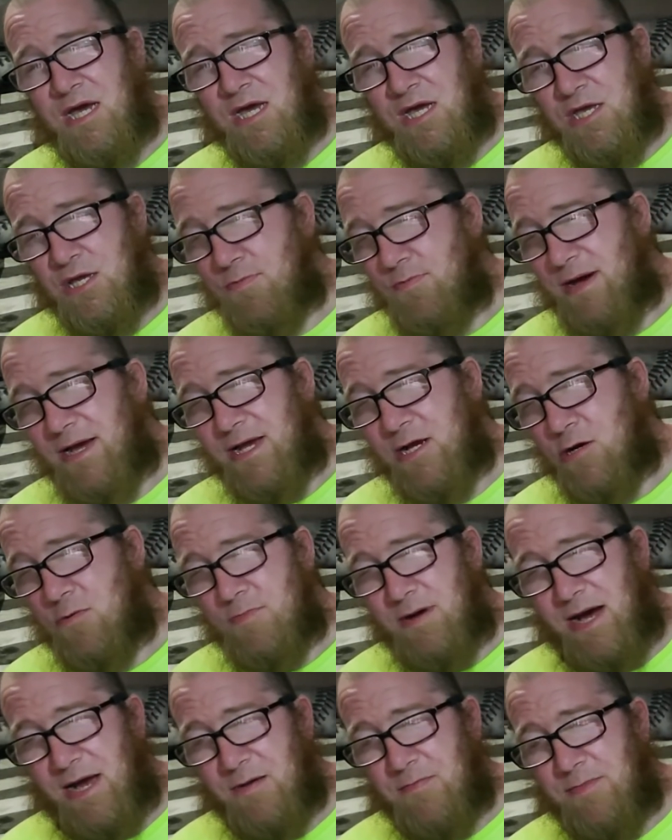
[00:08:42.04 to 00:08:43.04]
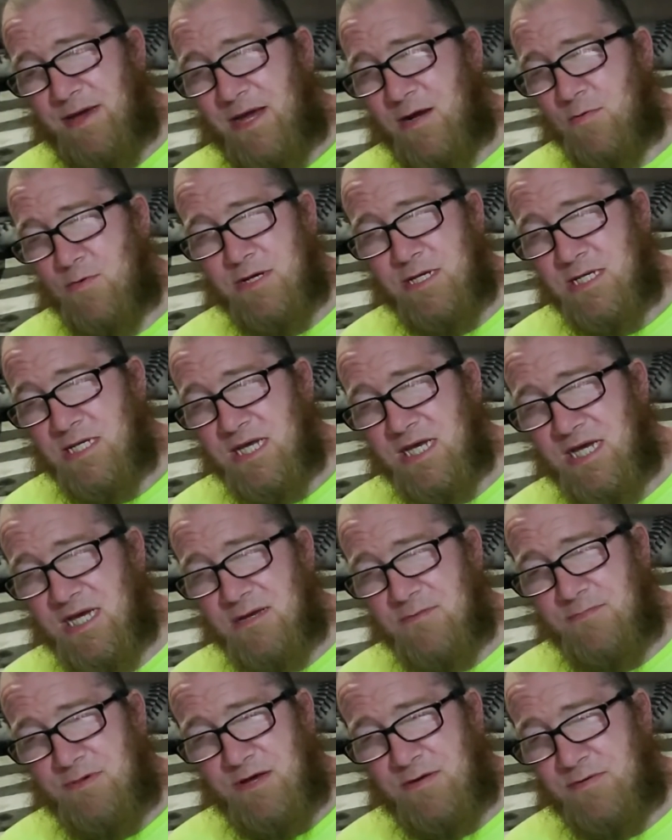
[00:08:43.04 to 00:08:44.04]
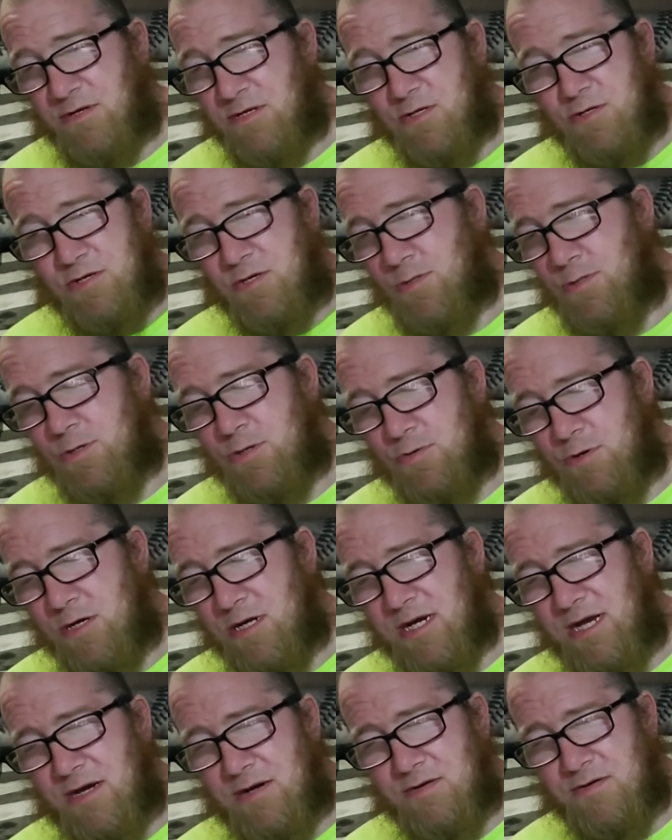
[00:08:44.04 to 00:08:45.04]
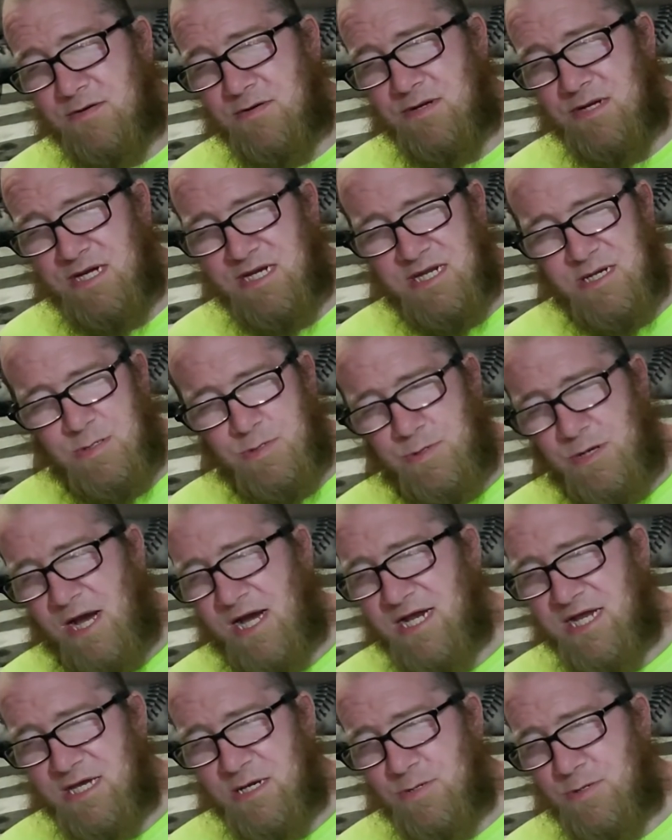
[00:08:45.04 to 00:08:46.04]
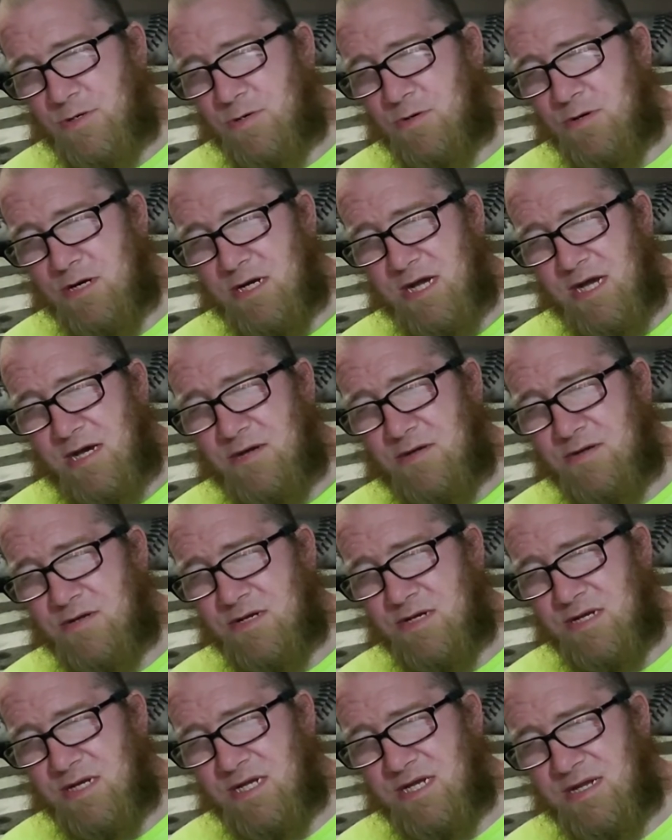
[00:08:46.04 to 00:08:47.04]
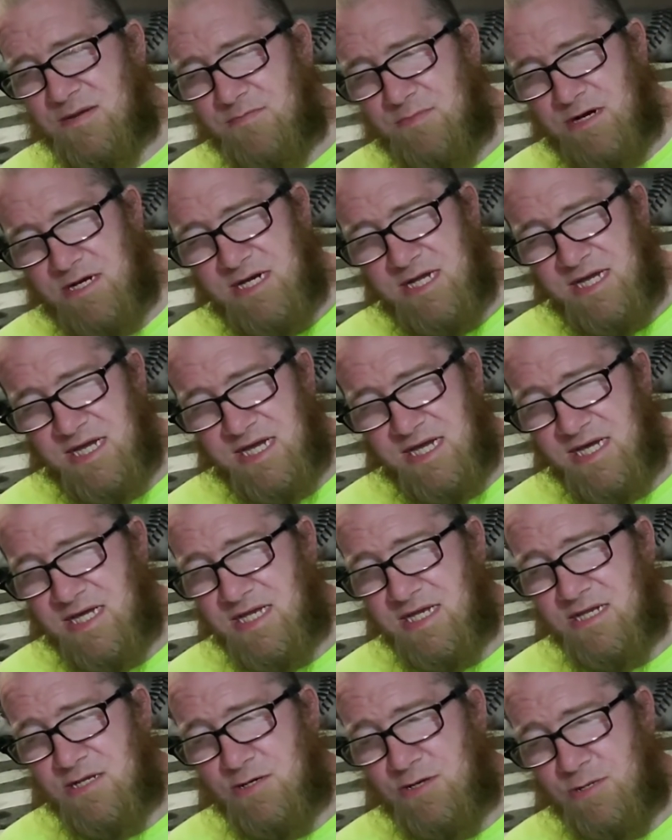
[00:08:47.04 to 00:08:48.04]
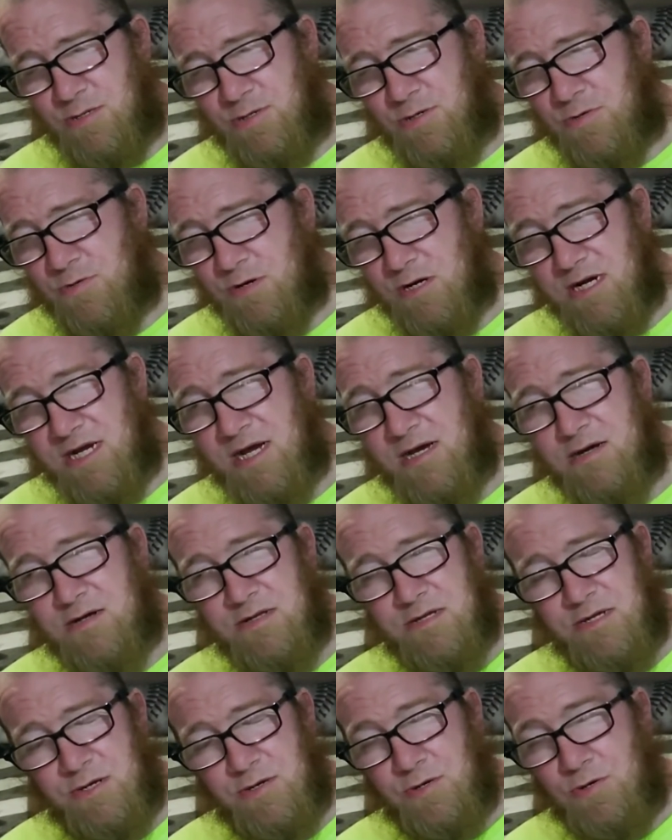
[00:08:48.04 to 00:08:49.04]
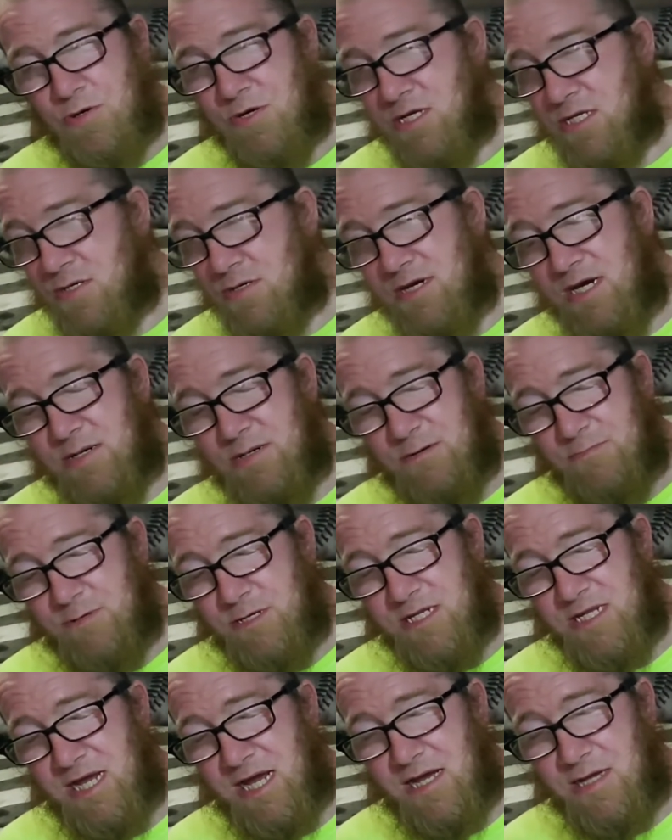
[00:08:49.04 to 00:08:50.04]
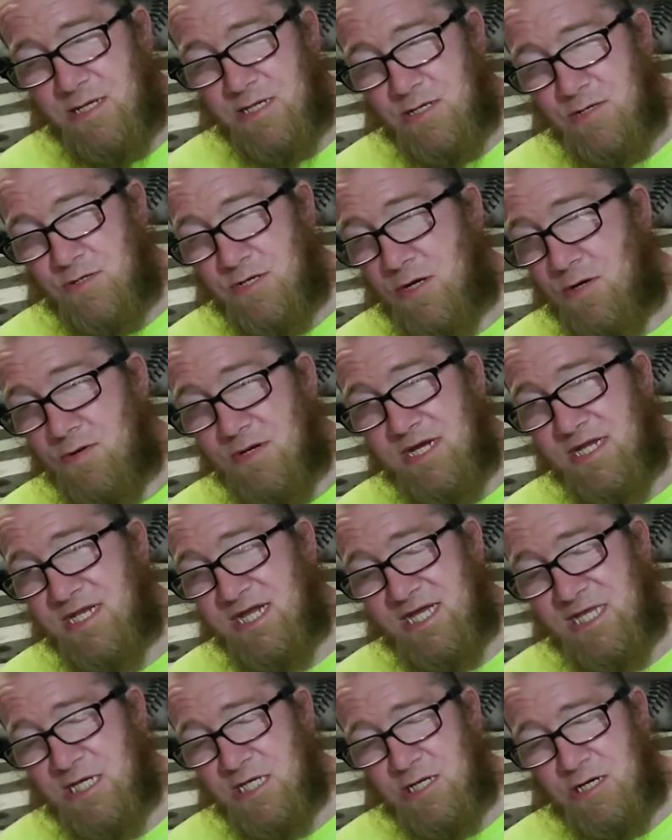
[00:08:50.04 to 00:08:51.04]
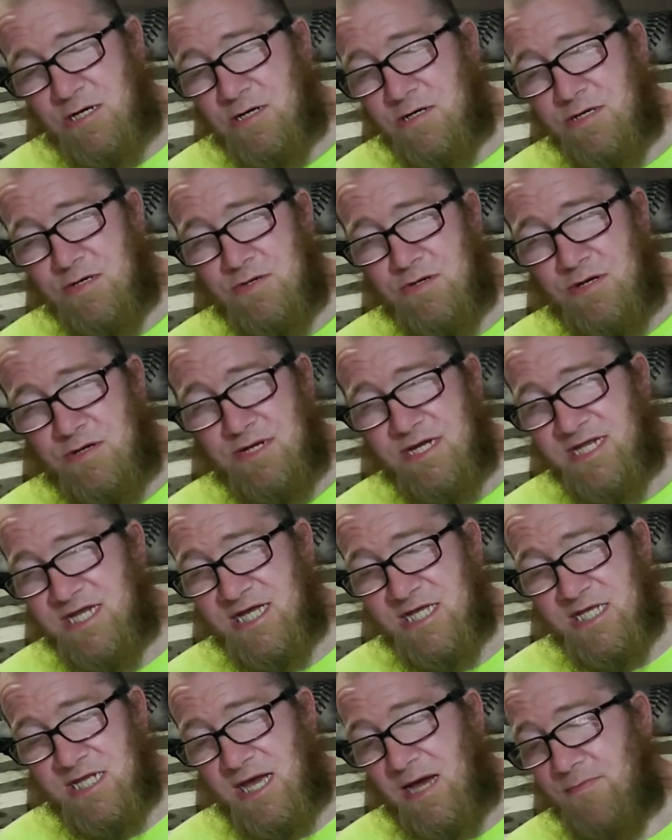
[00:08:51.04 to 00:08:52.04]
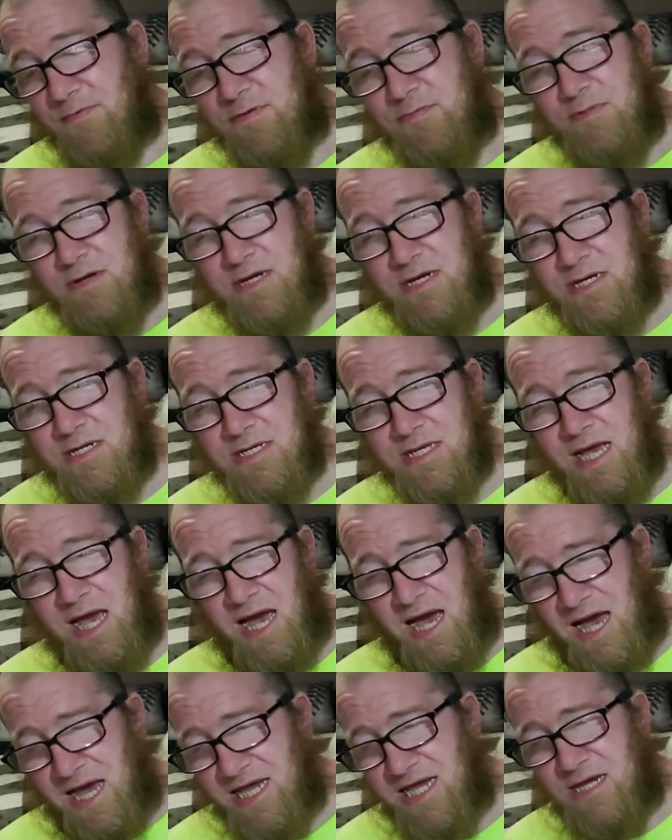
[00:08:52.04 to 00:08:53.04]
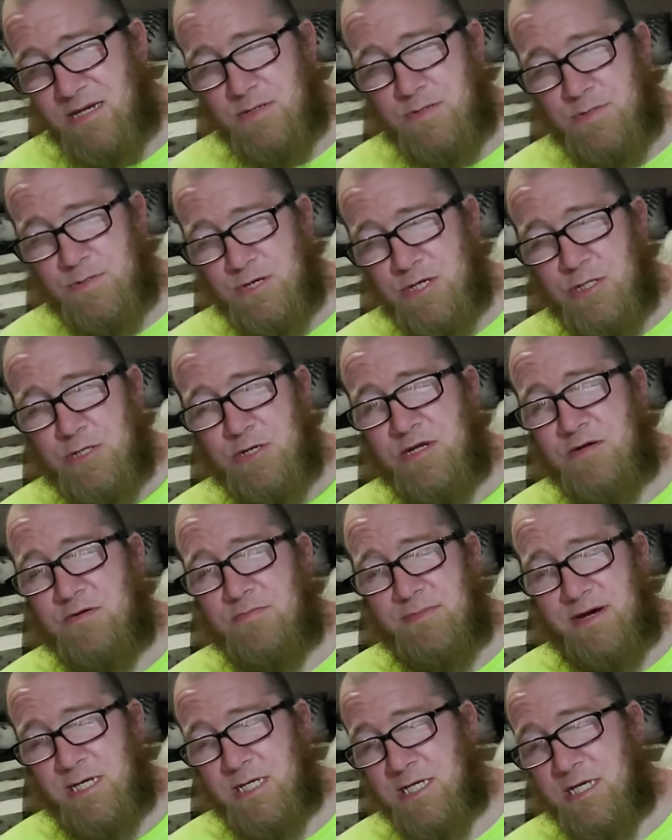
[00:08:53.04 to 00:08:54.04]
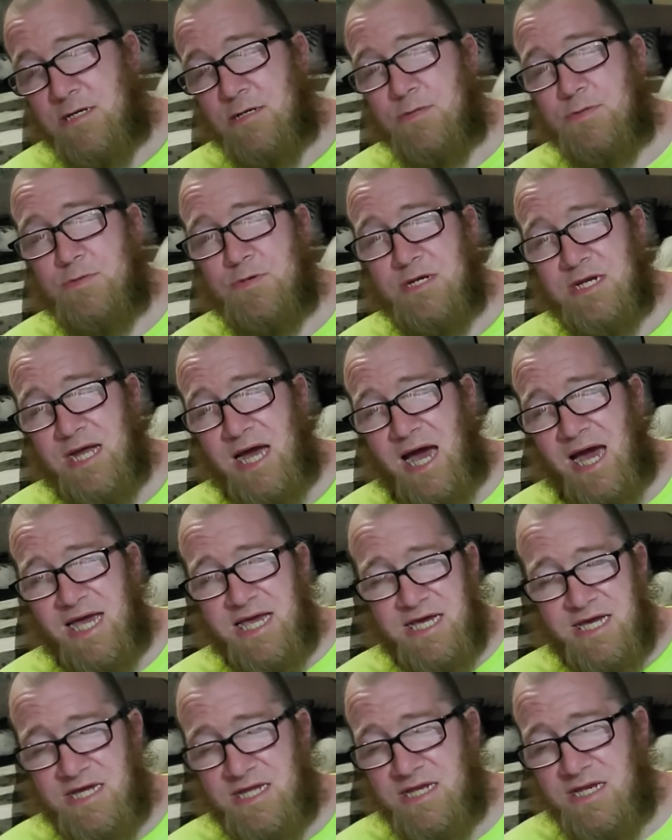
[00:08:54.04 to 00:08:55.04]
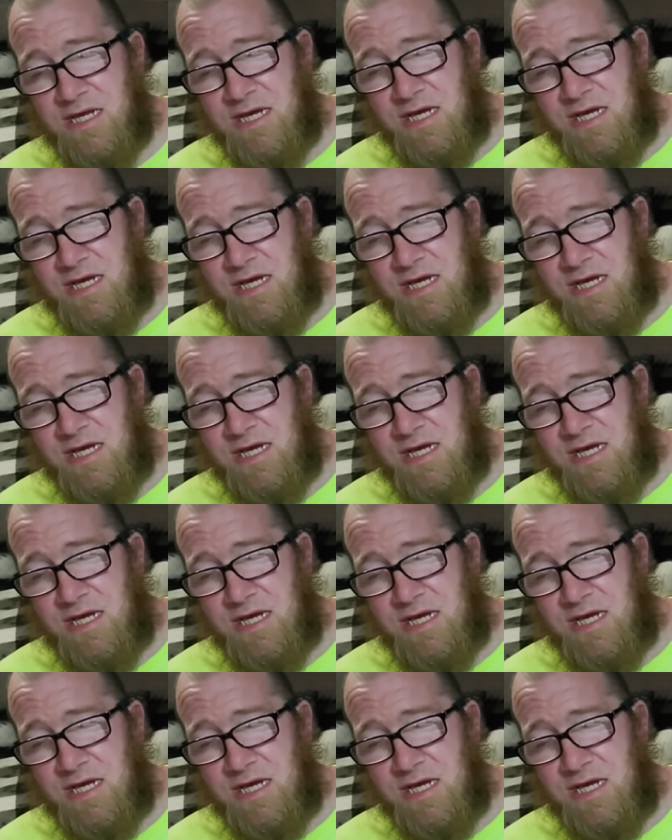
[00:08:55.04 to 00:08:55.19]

you might go back Wednesday and be able to do your full workout, and then Friday your full workout, and then Monday again do your full workout. You're going to have ups and downs, so don't let that stall you. Don't let that stop you, because I get frustrated with myself when I hit